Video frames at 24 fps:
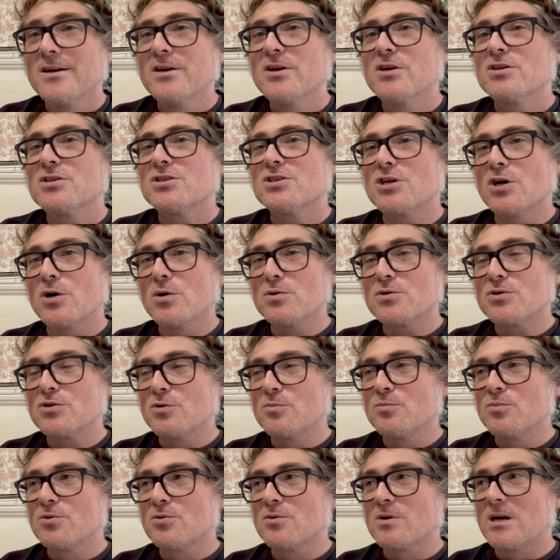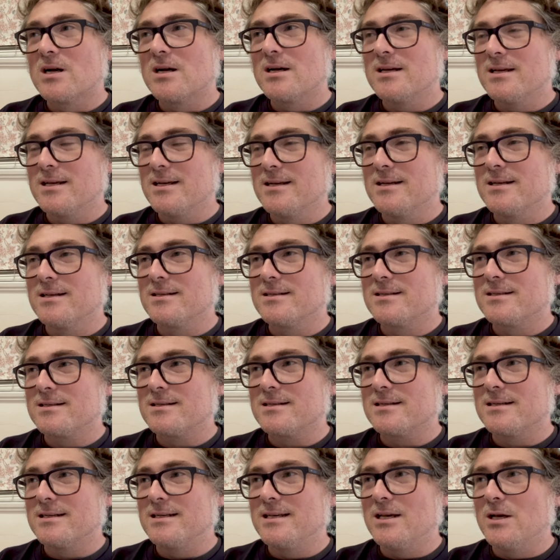So Subura is
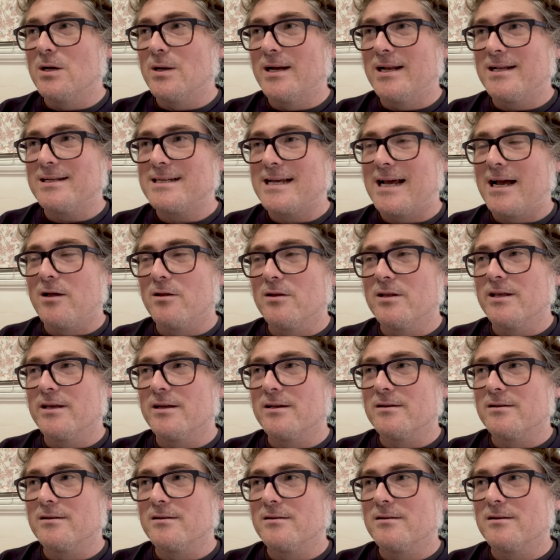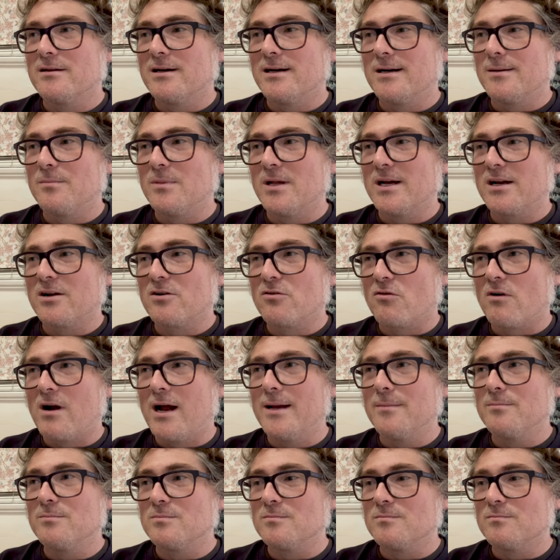an Italian like
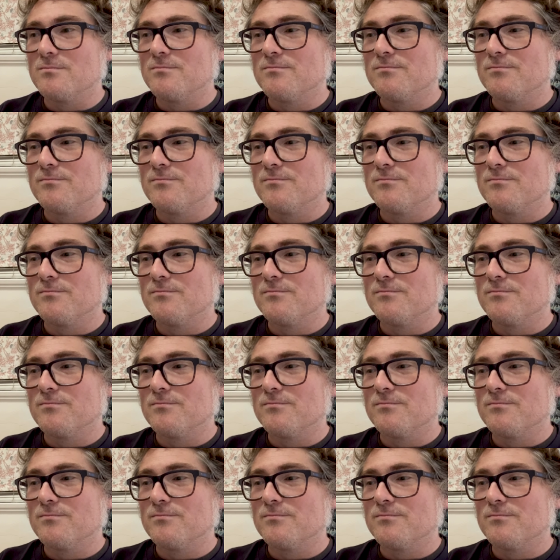crime